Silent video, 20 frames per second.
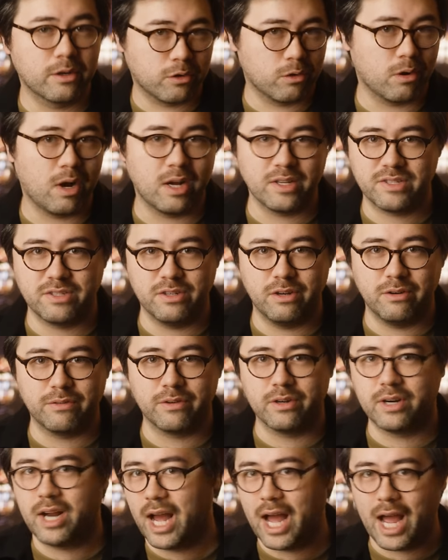
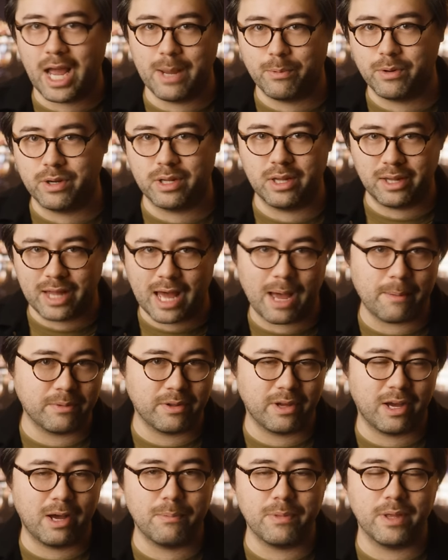crossover hybrid
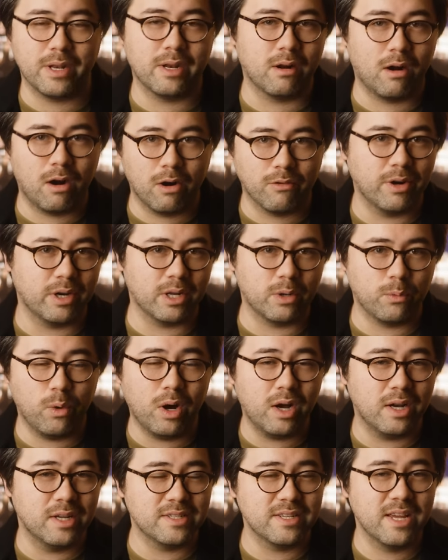laptop than it already
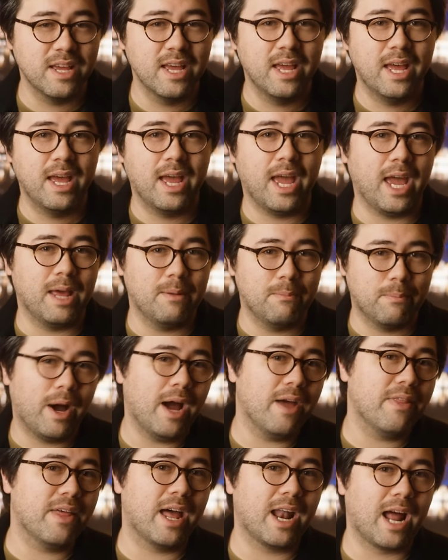was. And
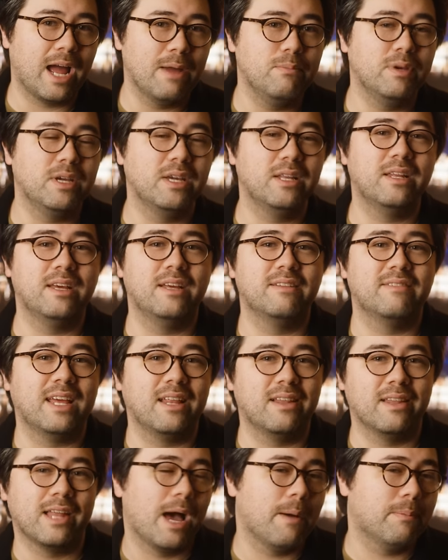by that, I mean it's a
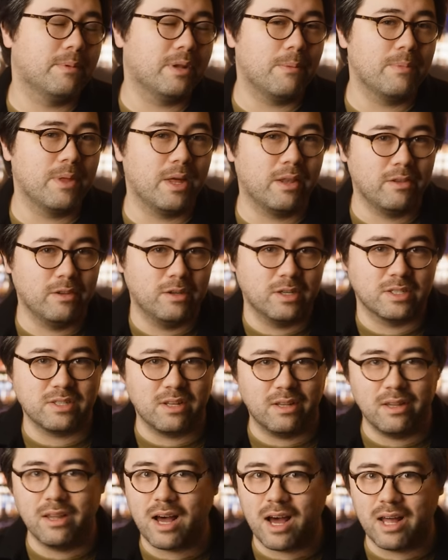laptop that looks a
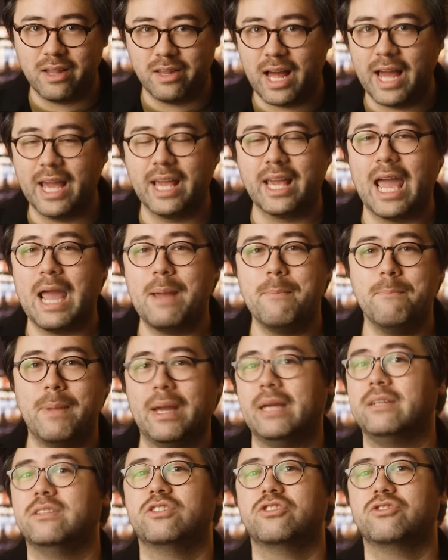lot like a
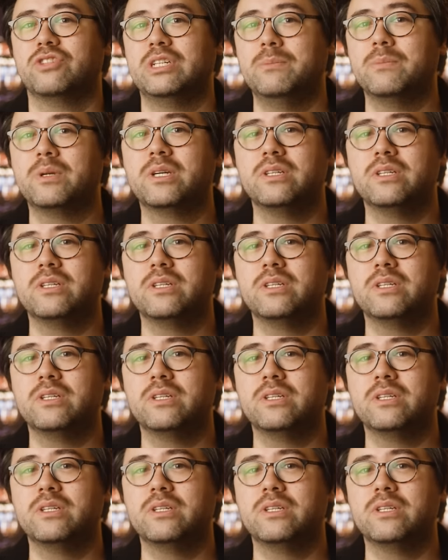mainstream